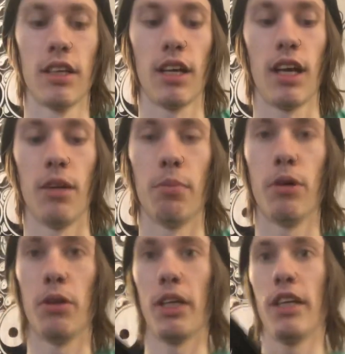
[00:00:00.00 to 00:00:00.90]
and
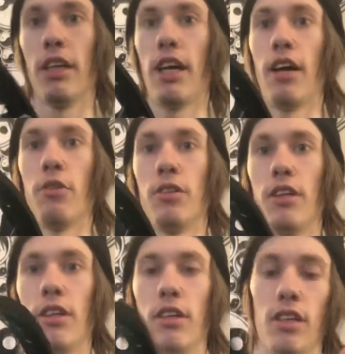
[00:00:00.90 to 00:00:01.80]
pull it out.
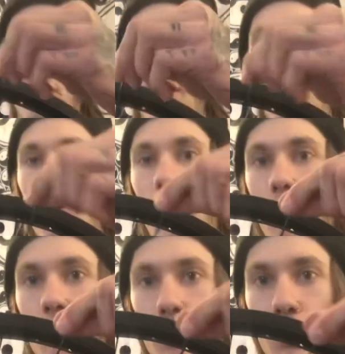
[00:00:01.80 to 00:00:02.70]
So now you have
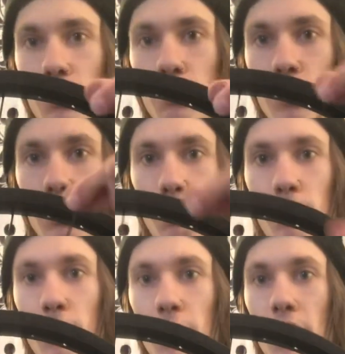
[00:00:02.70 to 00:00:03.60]
your first
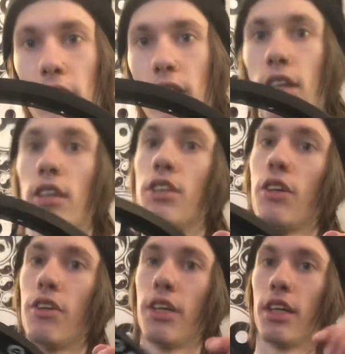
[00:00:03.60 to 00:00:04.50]
spoke
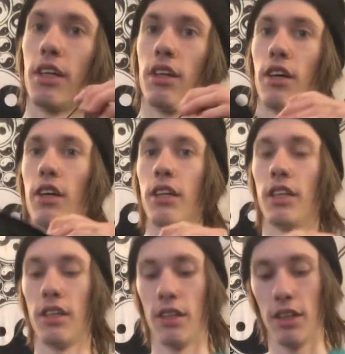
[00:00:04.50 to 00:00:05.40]
starting on
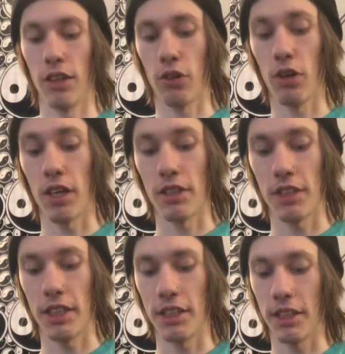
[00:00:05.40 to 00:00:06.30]
the cross
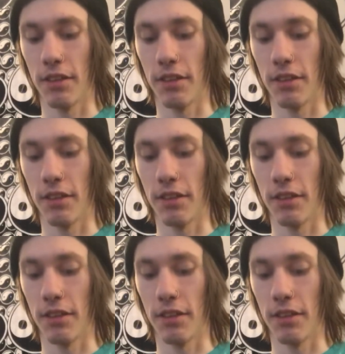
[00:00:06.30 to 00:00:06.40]
lacing.